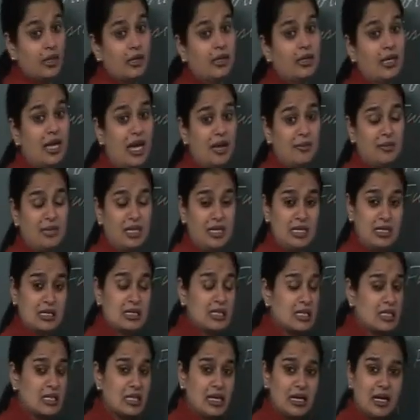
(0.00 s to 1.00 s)

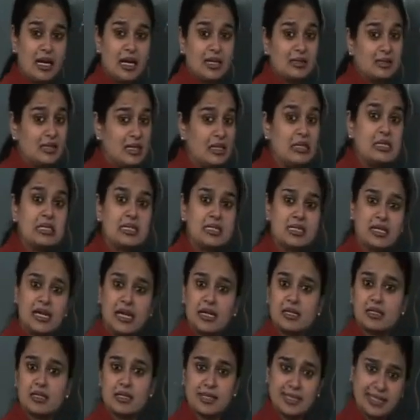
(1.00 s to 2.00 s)
gametes, they are the
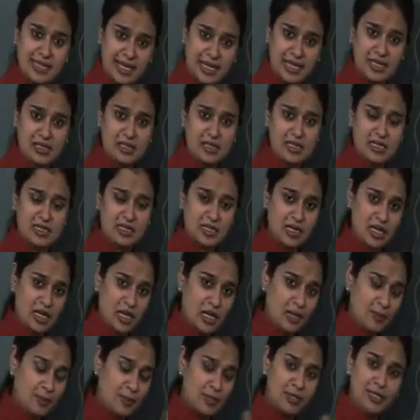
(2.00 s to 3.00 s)
sex cells
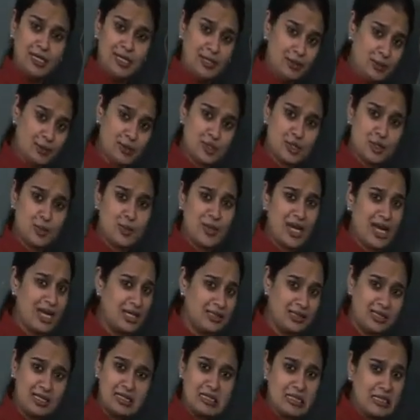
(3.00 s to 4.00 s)
produced
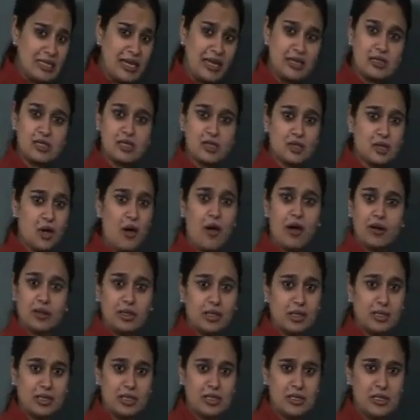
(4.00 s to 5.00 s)
by the sex
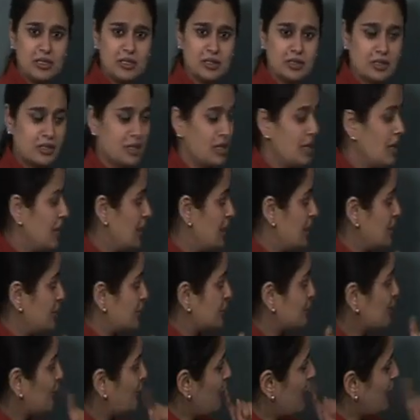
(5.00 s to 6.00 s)
organs.
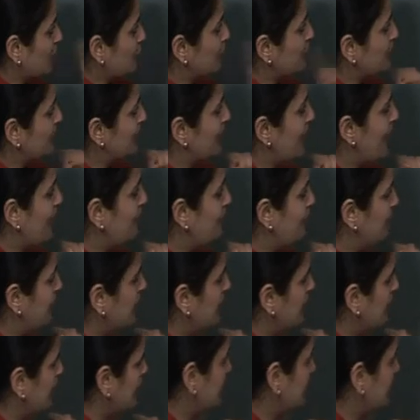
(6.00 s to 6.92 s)
So what will happen